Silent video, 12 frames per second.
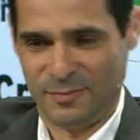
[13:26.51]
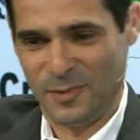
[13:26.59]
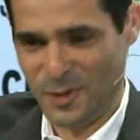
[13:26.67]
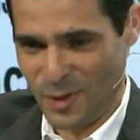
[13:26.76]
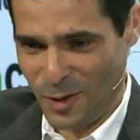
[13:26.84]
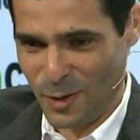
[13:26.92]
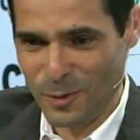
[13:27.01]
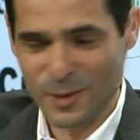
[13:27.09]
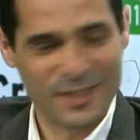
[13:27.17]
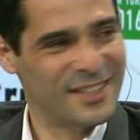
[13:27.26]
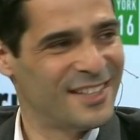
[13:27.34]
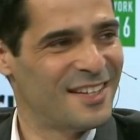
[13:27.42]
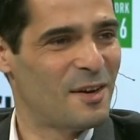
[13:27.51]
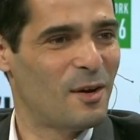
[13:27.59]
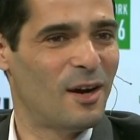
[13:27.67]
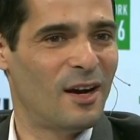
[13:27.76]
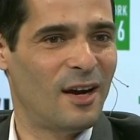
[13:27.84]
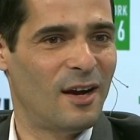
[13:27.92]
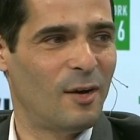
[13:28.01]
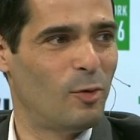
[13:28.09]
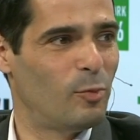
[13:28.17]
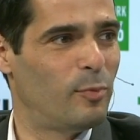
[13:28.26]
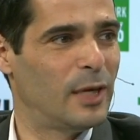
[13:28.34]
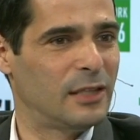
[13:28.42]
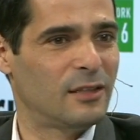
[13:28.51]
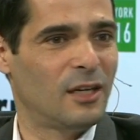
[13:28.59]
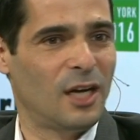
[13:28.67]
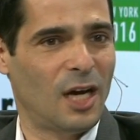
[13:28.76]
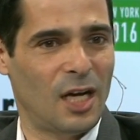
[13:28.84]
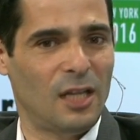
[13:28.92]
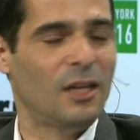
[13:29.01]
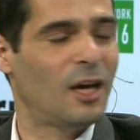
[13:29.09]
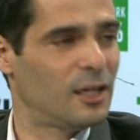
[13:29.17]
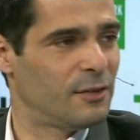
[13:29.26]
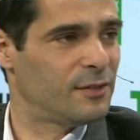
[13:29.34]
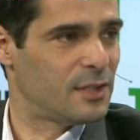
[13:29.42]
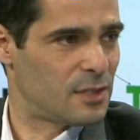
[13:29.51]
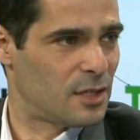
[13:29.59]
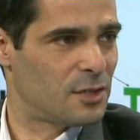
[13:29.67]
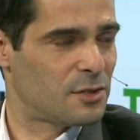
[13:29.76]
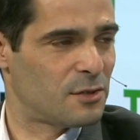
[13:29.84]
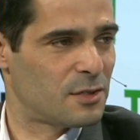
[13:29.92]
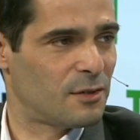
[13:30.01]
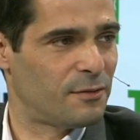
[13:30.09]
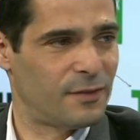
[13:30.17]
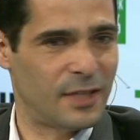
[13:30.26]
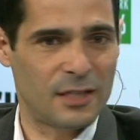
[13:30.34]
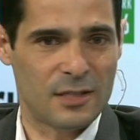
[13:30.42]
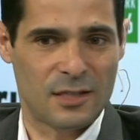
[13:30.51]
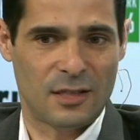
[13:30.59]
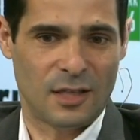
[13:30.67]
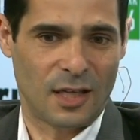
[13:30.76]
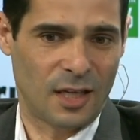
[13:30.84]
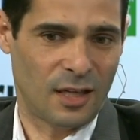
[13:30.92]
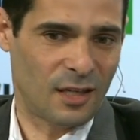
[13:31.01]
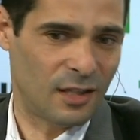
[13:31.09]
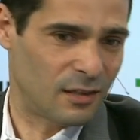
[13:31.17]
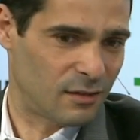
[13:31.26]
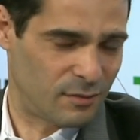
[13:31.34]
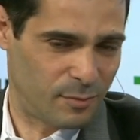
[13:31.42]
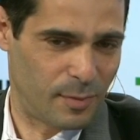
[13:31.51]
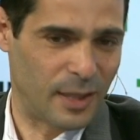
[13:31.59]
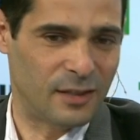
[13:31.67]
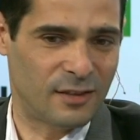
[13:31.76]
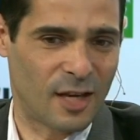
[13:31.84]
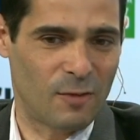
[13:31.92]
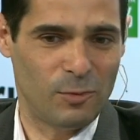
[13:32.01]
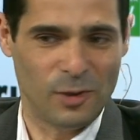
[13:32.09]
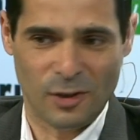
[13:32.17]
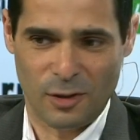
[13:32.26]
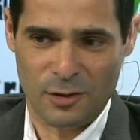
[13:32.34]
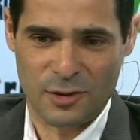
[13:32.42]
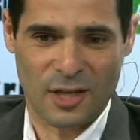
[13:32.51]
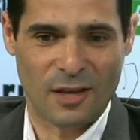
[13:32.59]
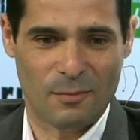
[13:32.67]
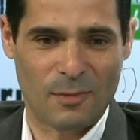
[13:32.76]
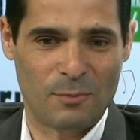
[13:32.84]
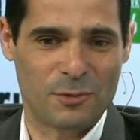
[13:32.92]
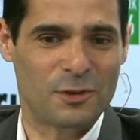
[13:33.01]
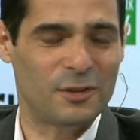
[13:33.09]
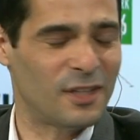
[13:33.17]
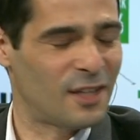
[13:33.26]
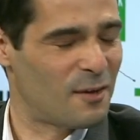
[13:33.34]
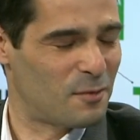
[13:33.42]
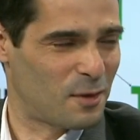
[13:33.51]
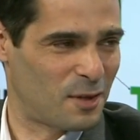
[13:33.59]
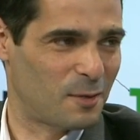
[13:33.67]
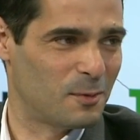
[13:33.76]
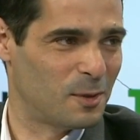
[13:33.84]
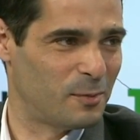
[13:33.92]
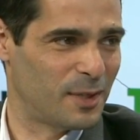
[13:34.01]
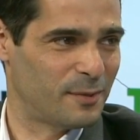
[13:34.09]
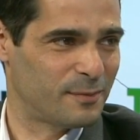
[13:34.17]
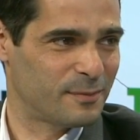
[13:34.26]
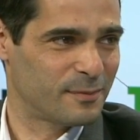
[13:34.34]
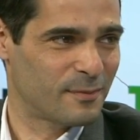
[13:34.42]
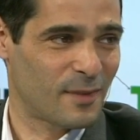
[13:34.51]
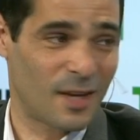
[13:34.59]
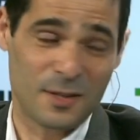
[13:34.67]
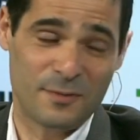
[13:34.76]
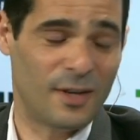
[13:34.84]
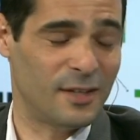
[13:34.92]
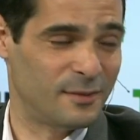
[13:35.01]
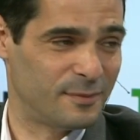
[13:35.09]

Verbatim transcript: No. Right. Uh, but a lot of these issues are fixed, and by the time we launch, i I'm sure that everything will be. It's fun.